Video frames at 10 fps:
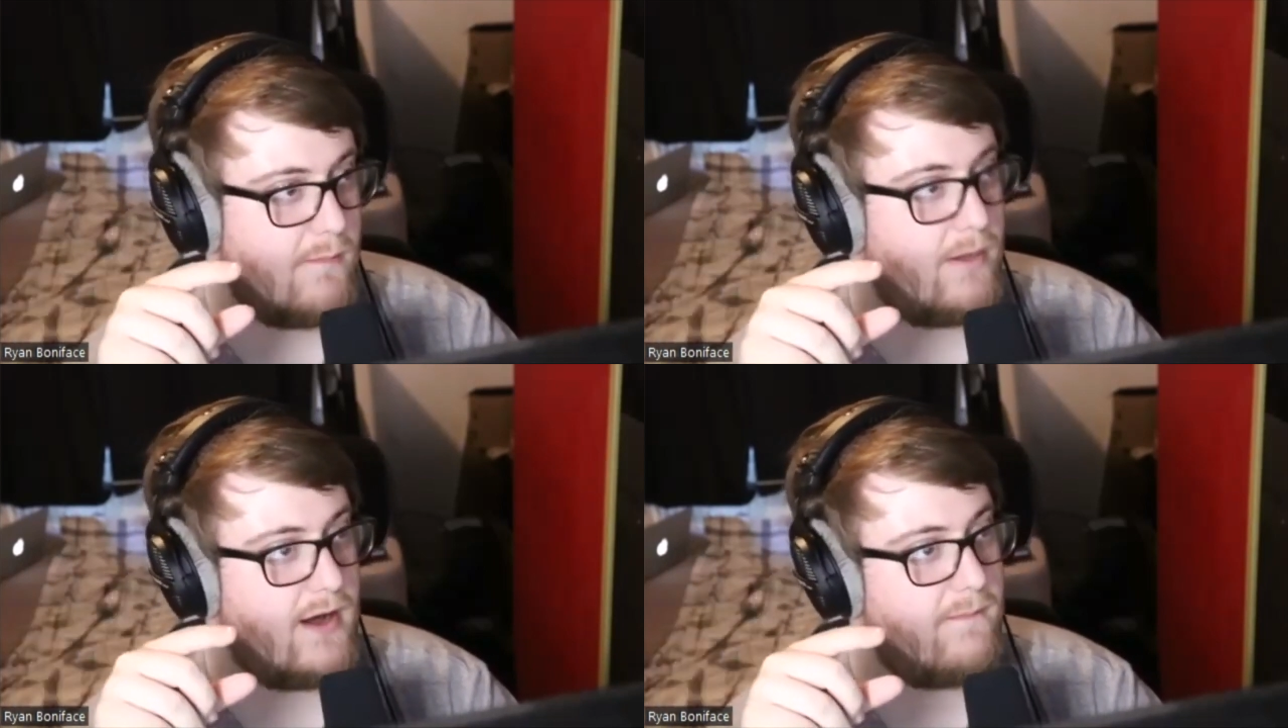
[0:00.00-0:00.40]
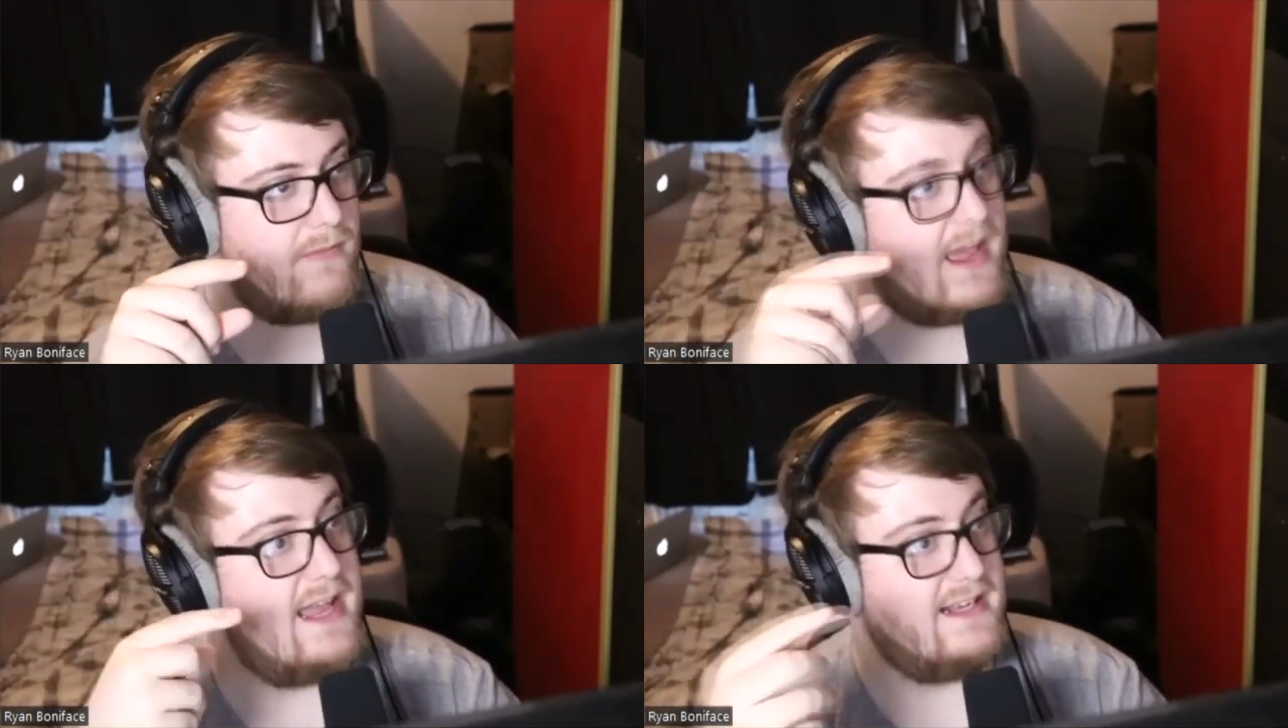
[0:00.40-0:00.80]
but
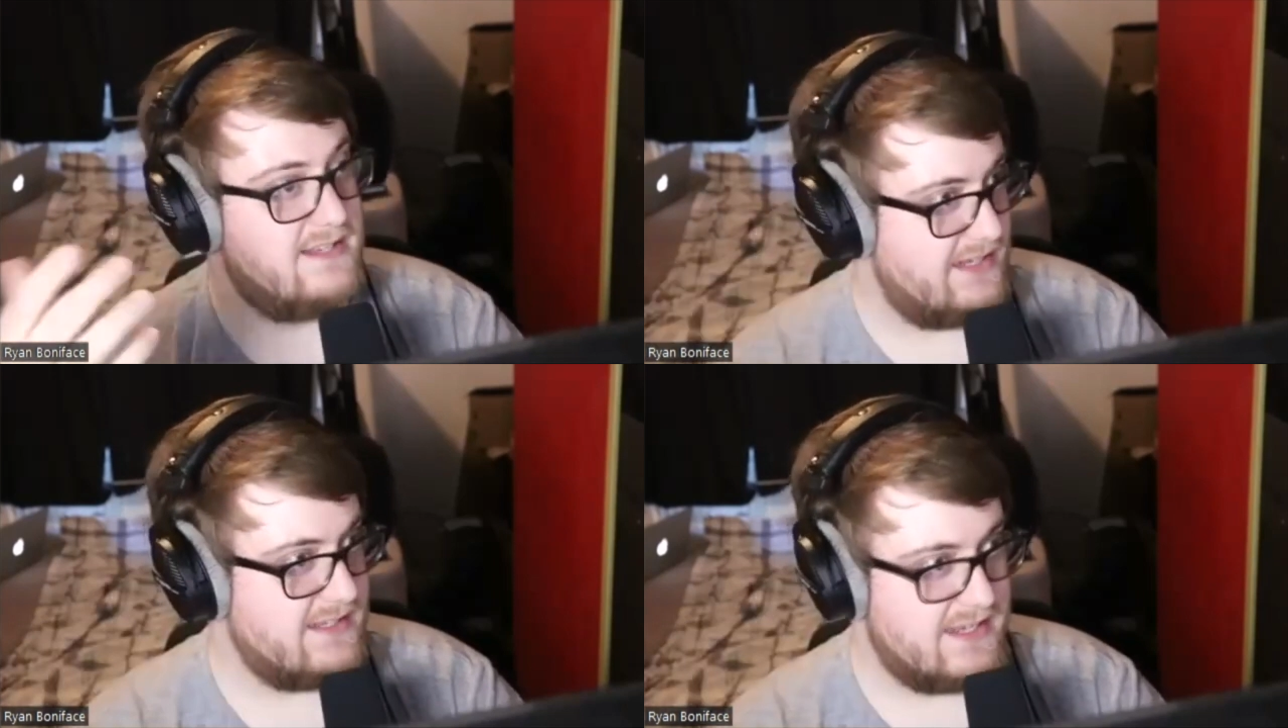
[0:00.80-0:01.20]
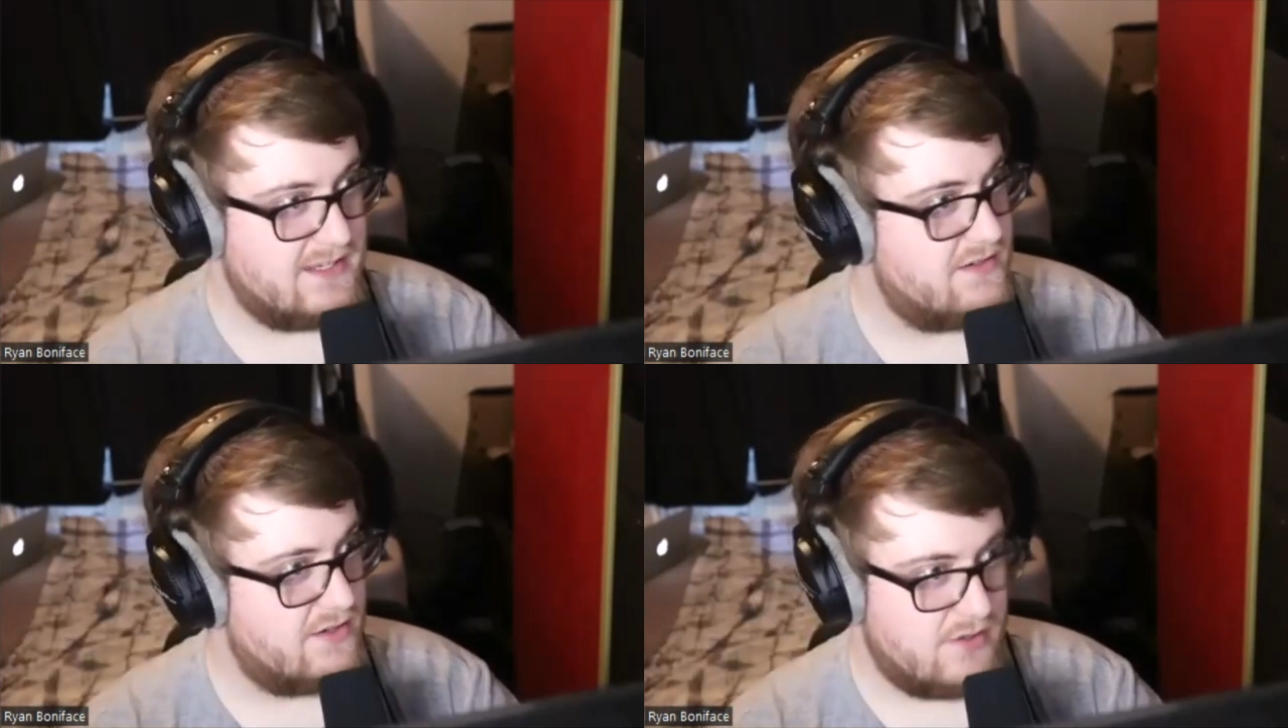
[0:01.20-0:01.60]
X
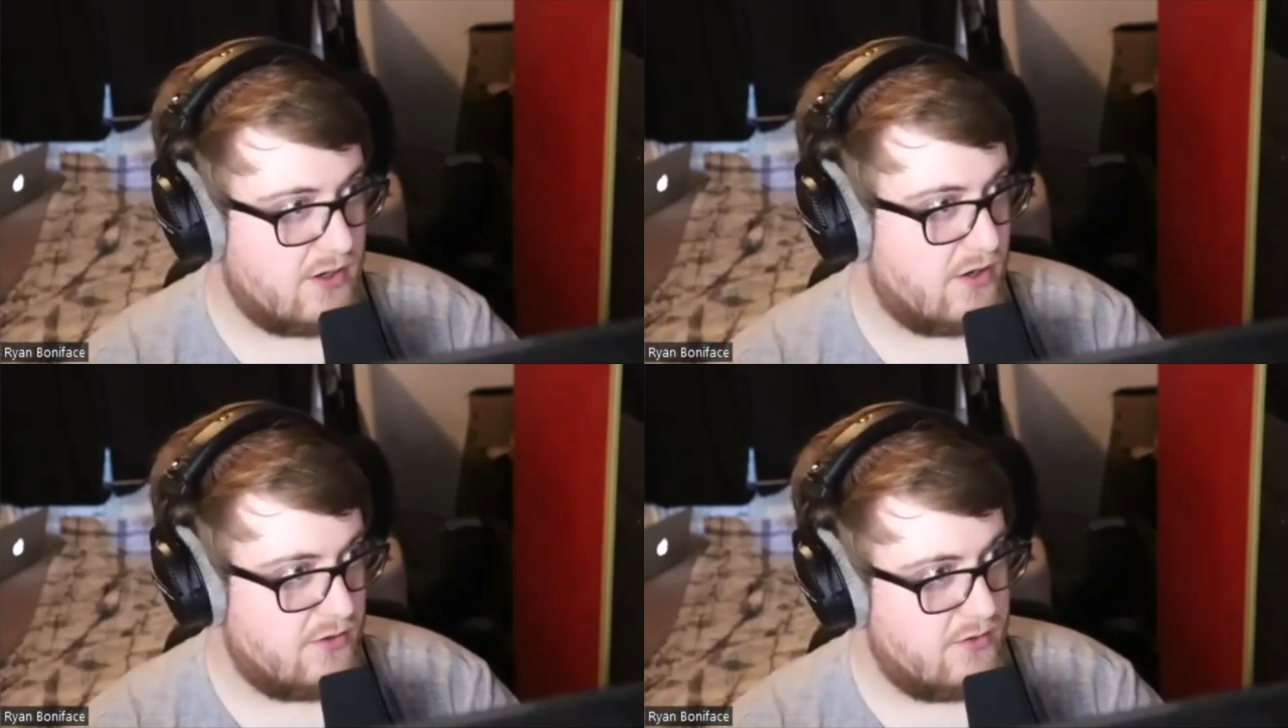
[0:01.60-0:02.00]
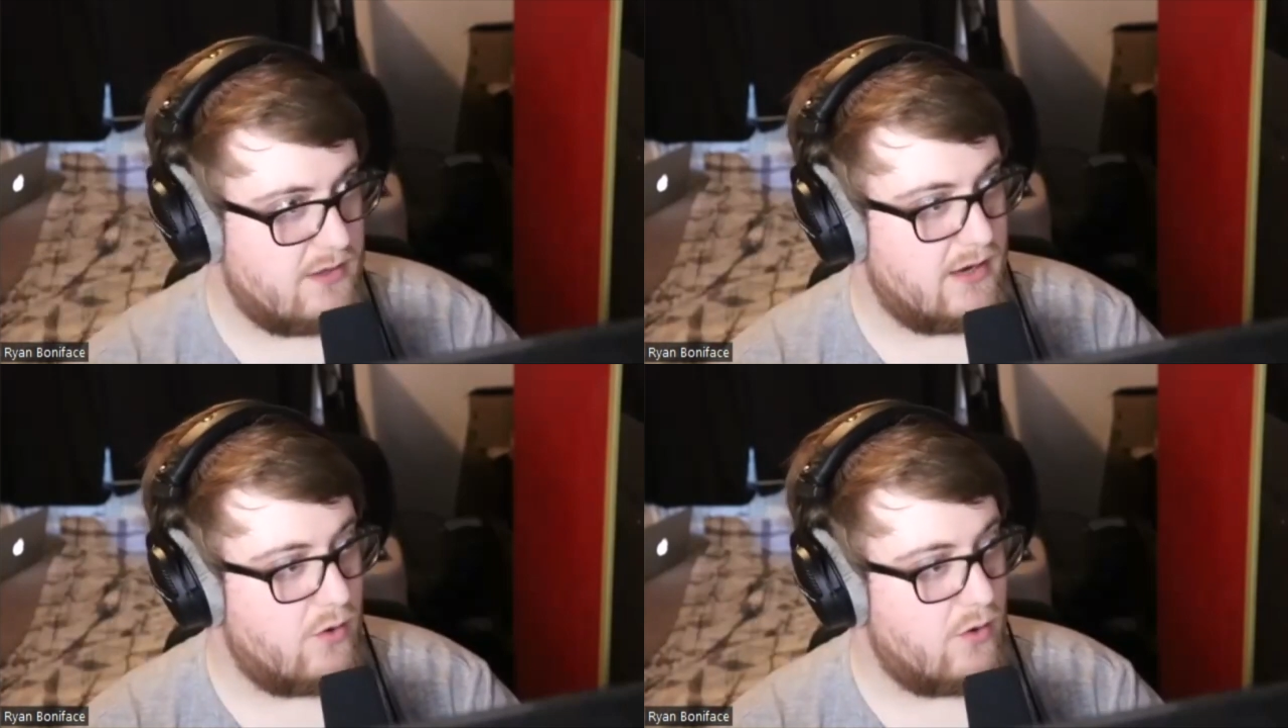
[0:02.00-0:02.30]
exists, so you can't do that.